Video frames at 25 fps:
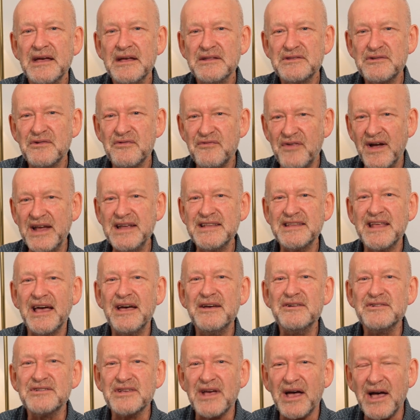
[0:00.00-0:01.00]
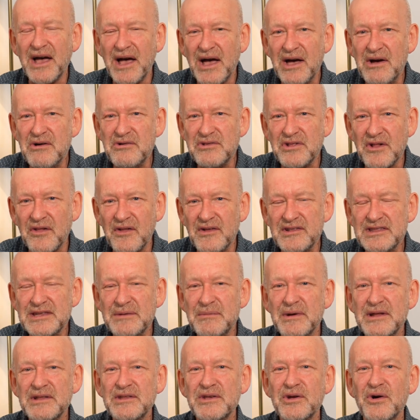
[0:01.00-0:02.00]
To find out how the
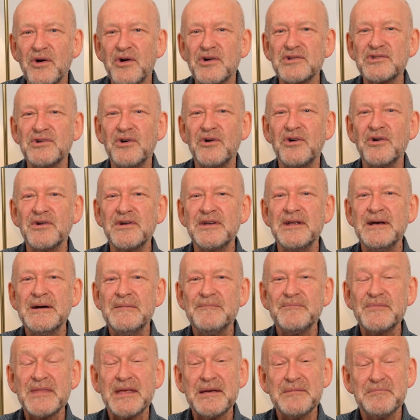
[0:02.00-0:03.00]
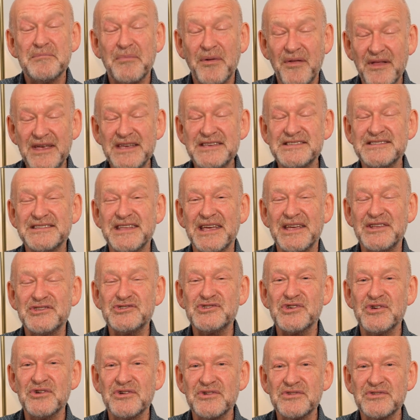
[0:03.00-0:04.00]
Lindemann got on, please stay
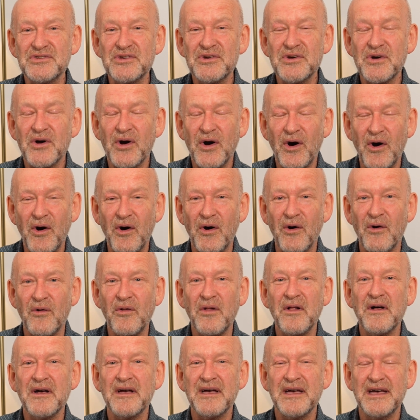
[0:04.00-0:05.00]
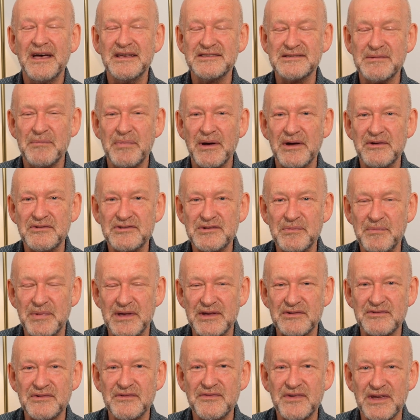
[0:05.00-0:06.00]
tuned. All is about to
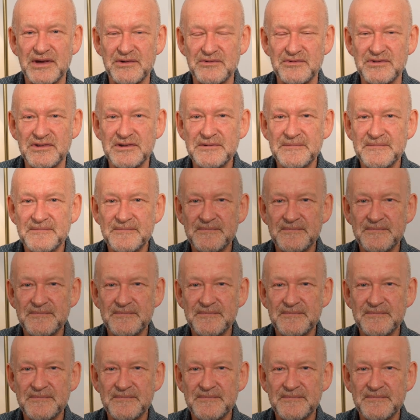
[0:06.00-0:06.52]
be revealed.